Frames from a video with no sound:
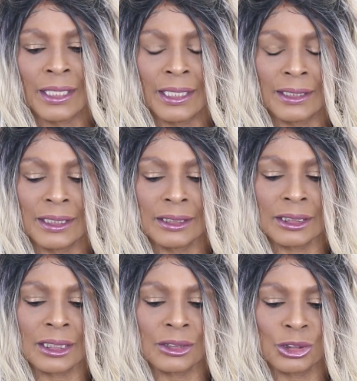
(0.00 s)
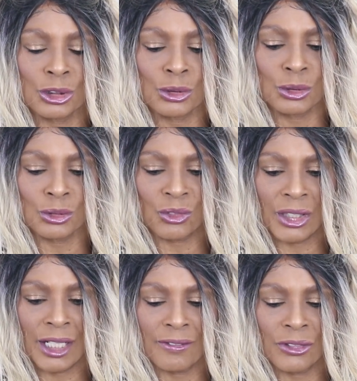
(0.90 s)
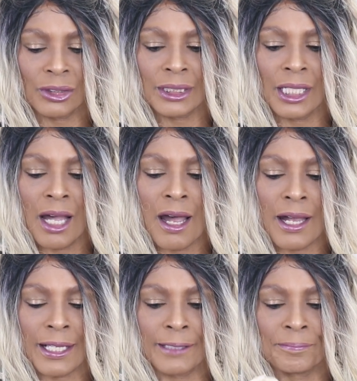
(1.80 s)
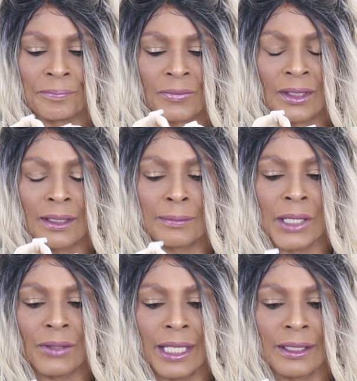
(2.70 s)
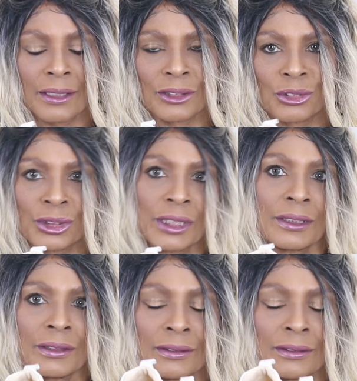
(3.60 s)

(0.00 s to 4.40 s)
And these tennis shoes ran really high, about $800.